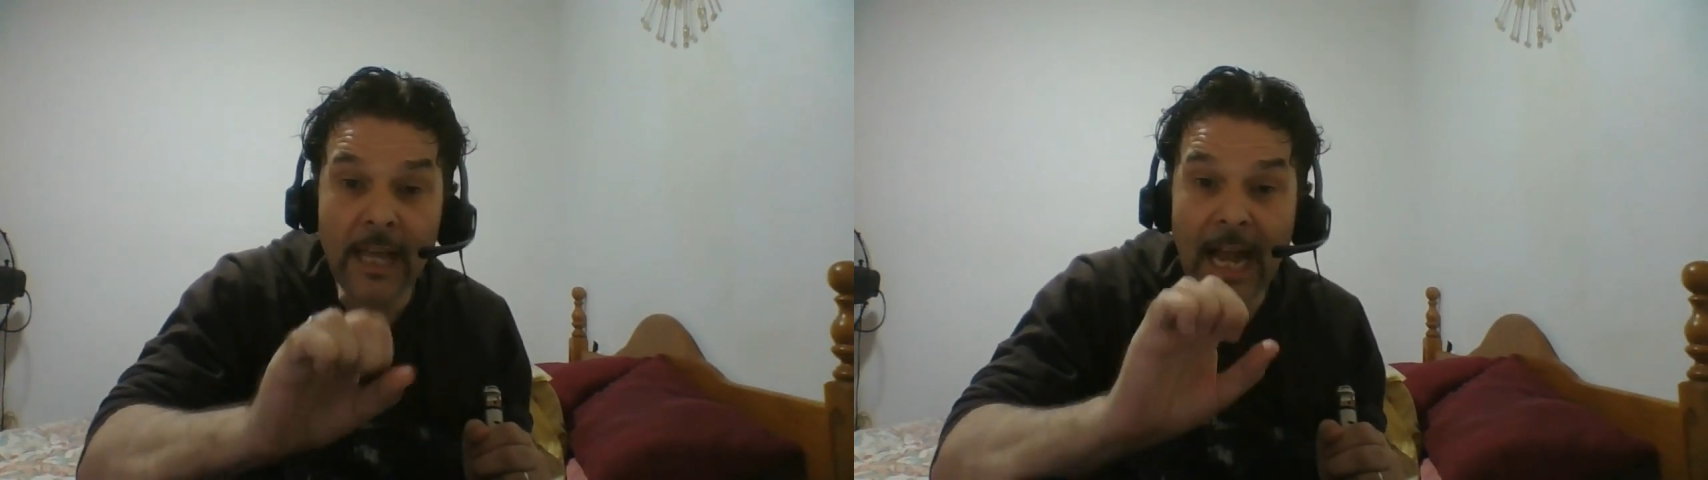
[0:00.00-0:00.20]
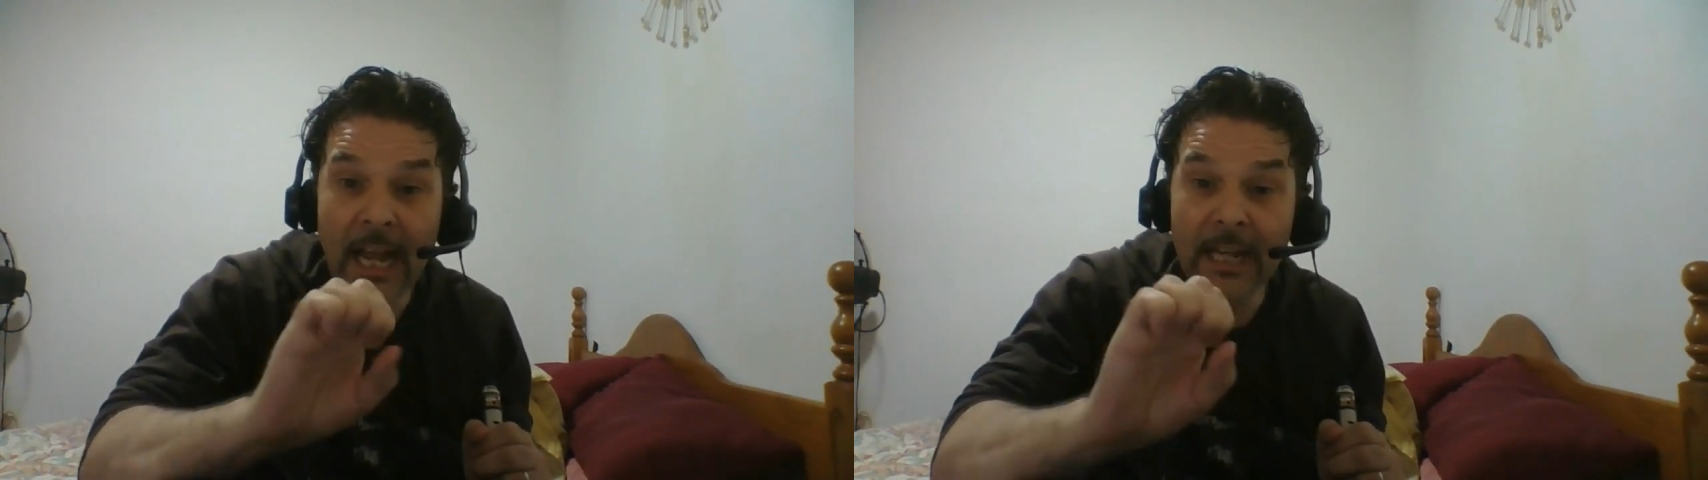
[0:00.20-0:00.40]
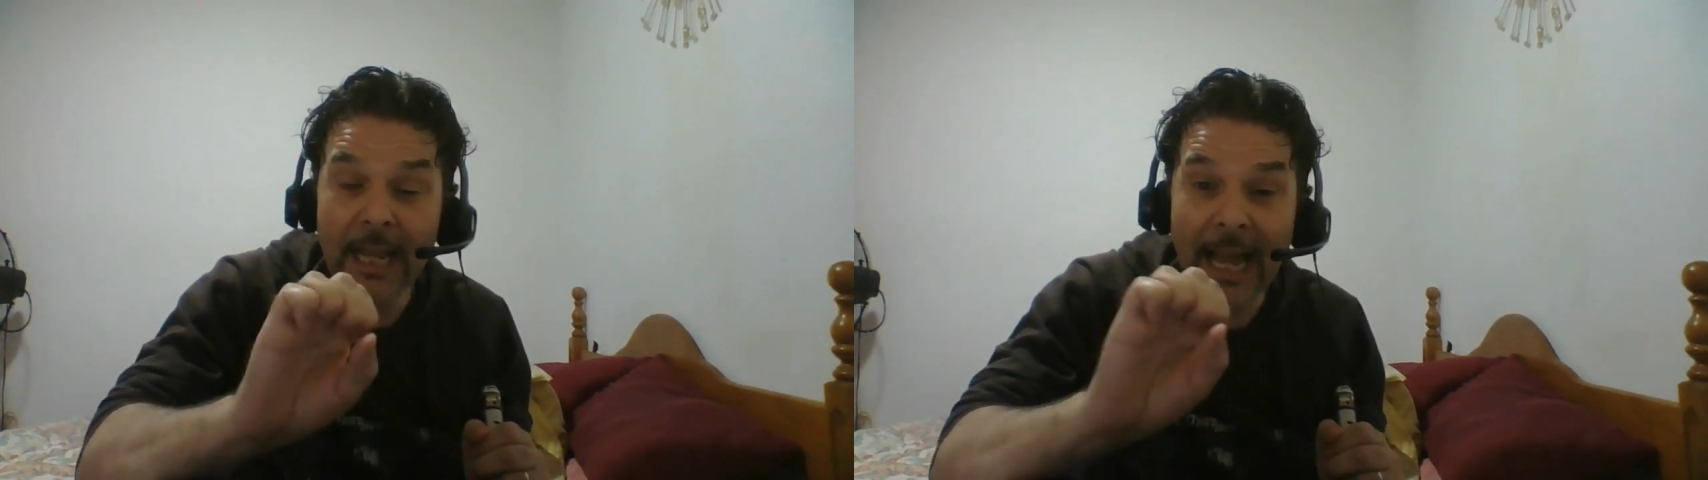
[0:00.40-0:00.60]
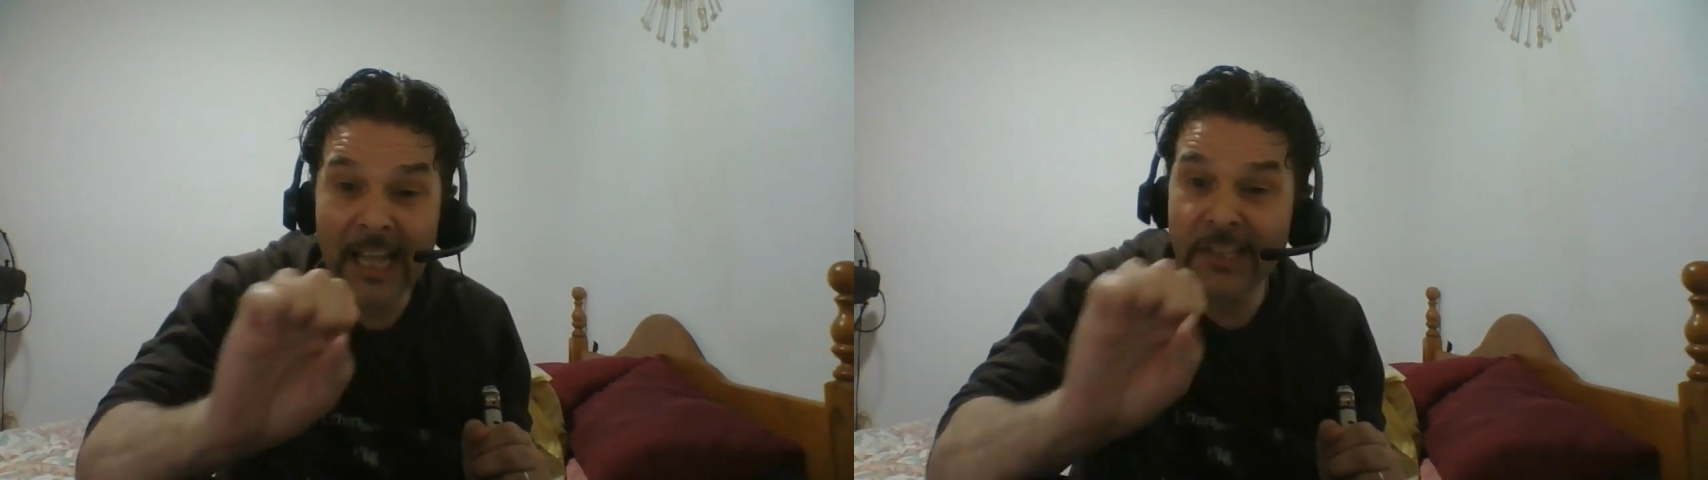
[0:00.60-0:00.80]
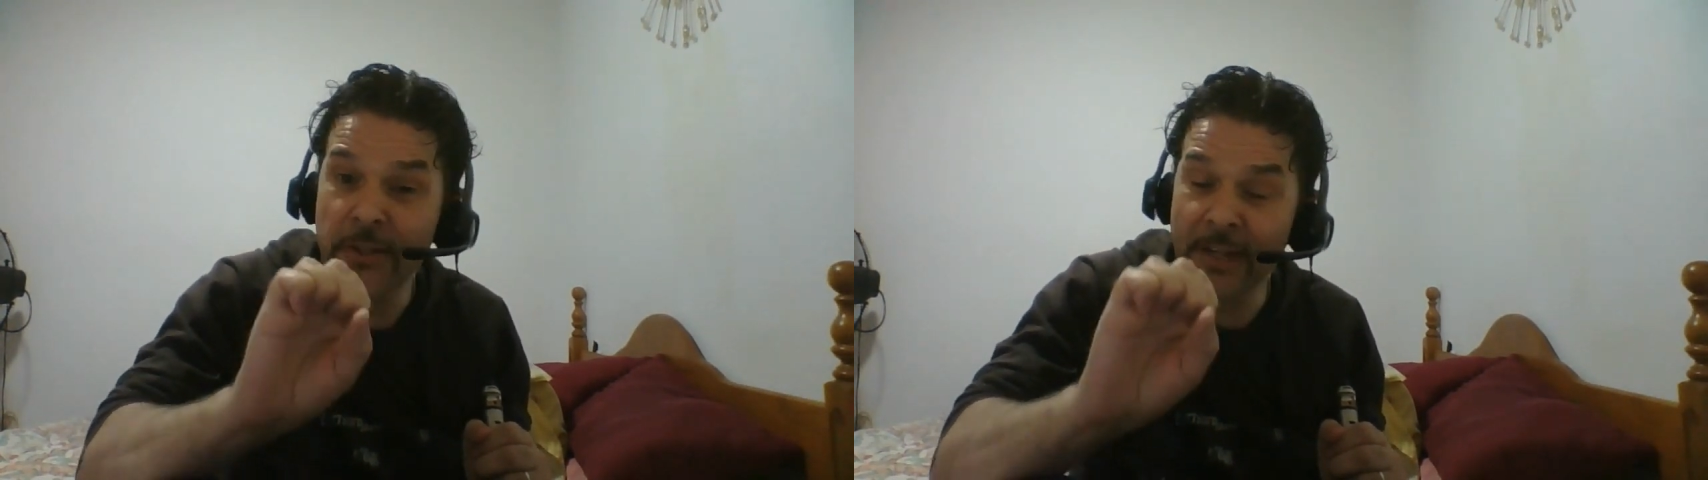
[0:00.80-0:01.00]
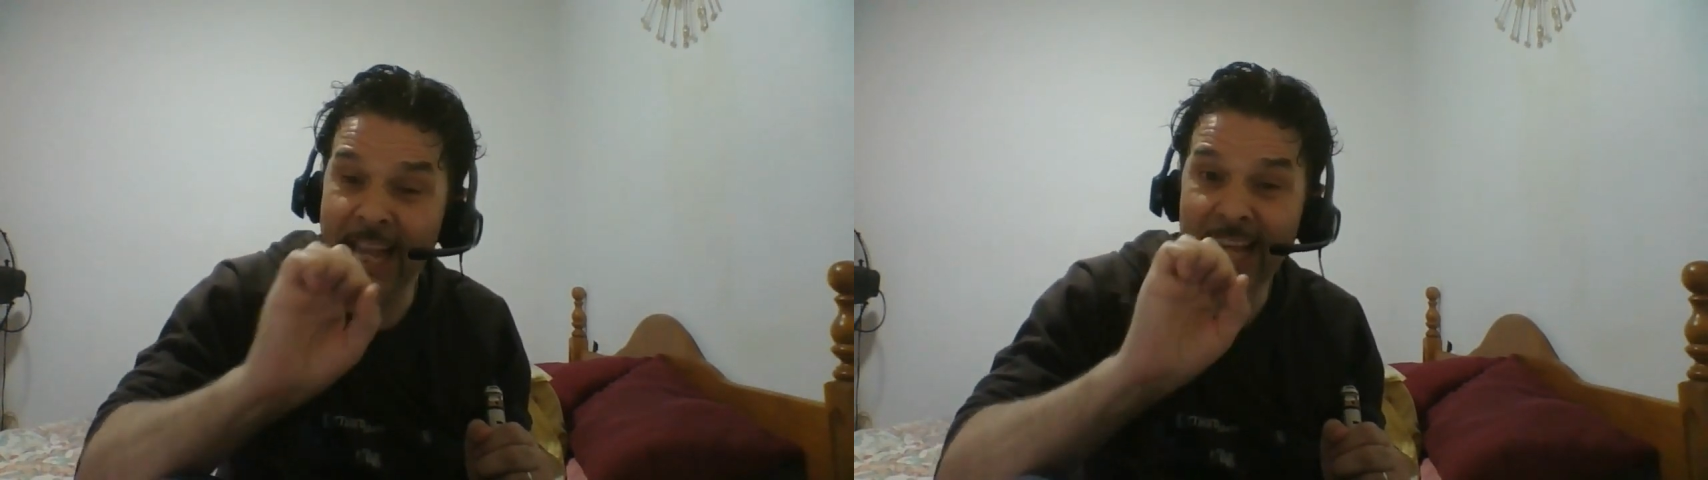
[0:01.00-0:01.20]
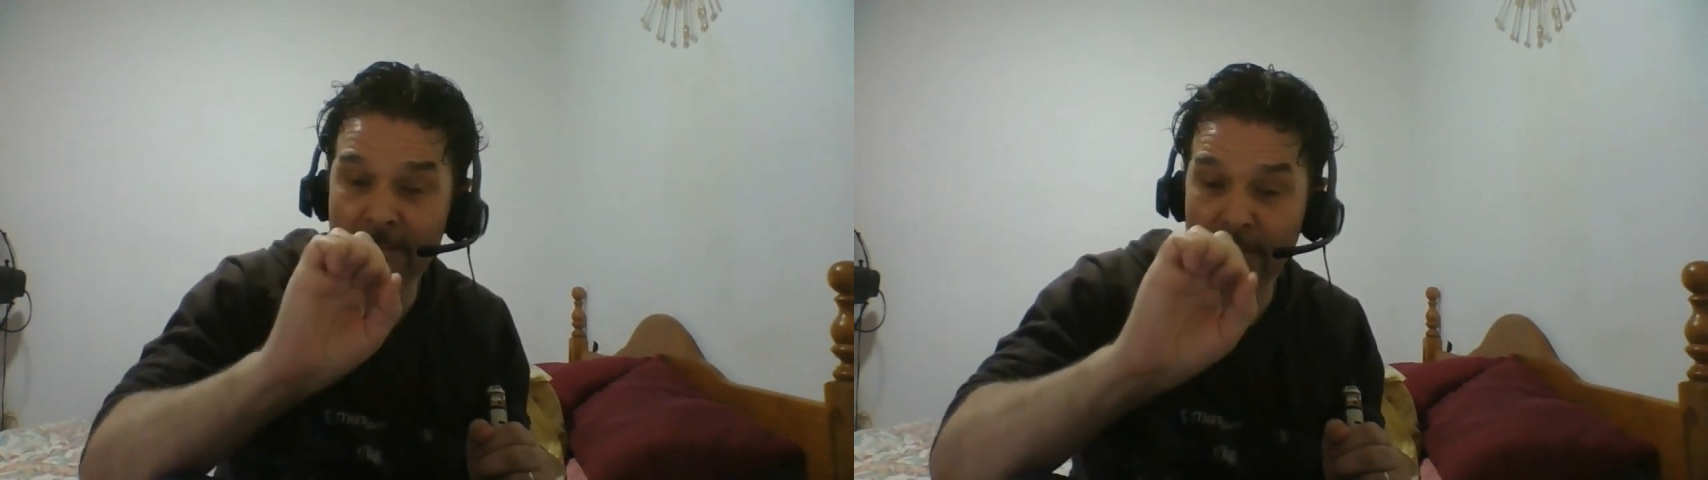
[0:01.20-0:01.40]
and as you can,